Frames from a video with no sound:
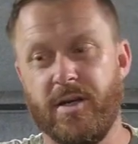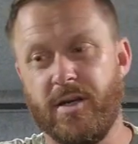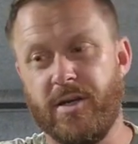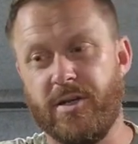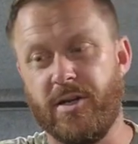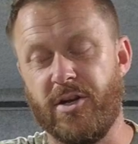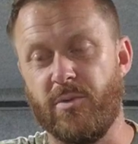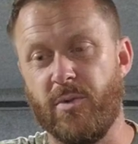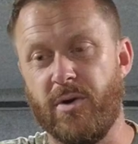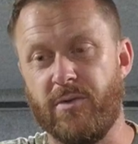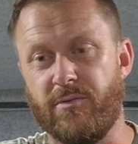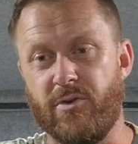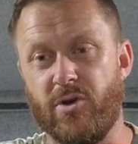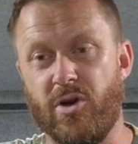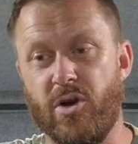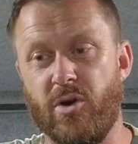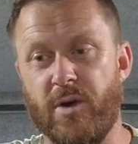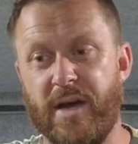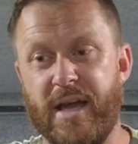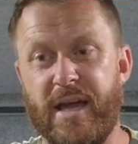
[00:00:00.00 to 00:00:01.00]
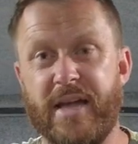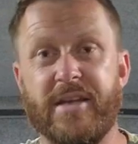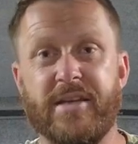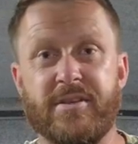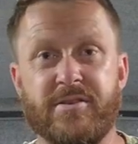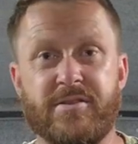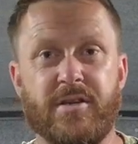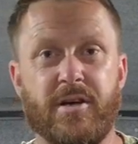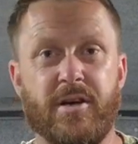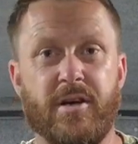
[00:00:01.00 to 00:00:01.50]
I don't know whether I'll
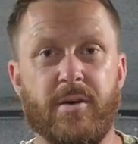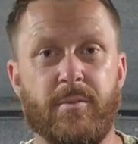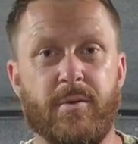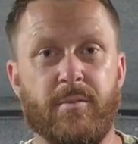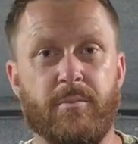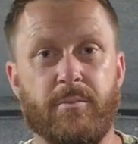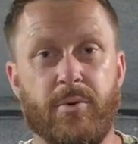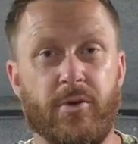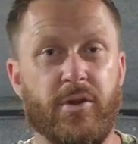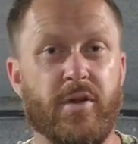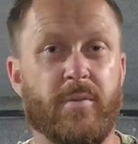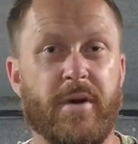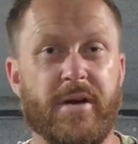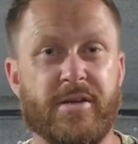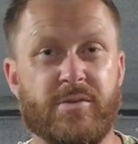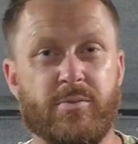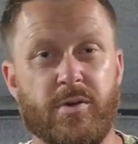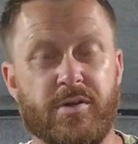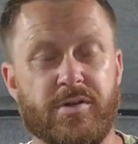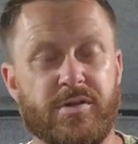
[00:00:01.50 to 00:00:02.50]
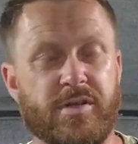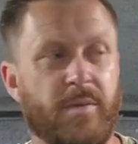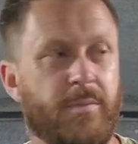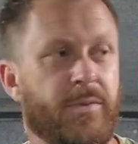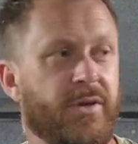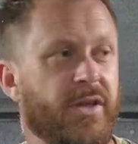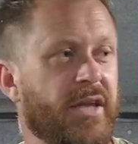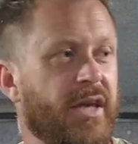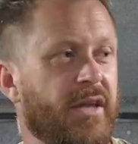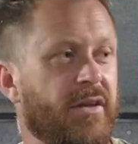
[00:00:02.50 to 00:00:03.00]
edit some and put the best ones
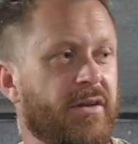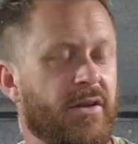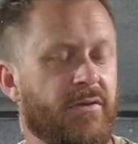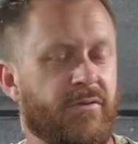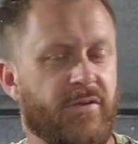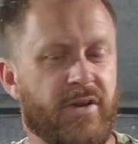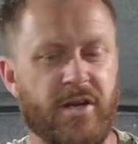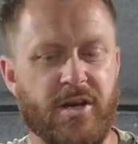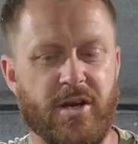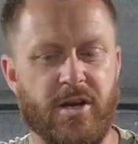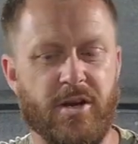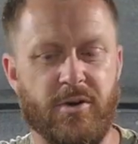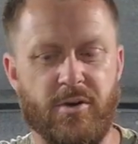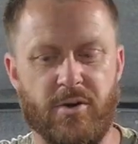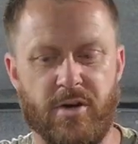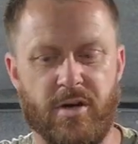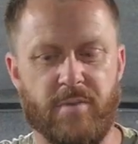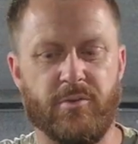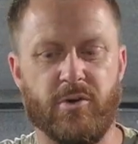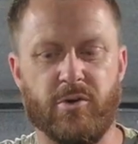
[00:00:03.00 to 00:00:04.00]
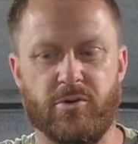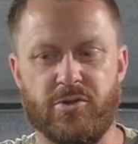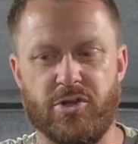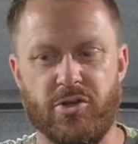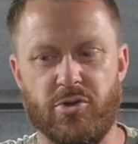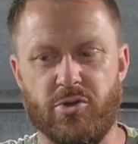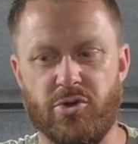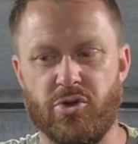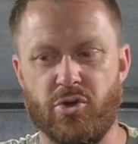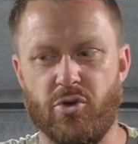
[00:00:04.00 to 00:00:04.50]
up at the end of the video. I'm not
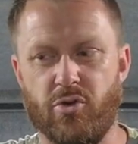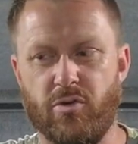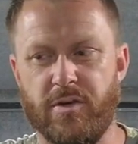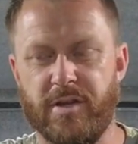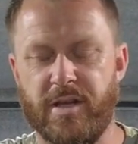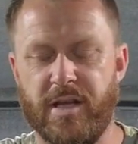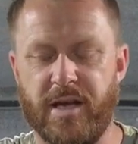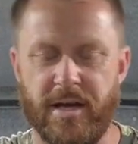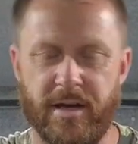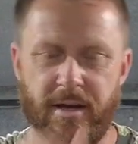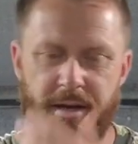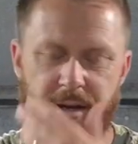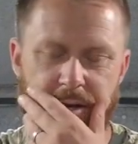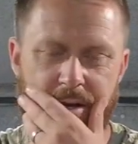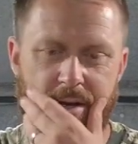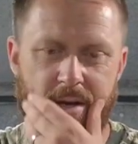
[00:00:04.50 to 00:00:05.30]
too sure on that.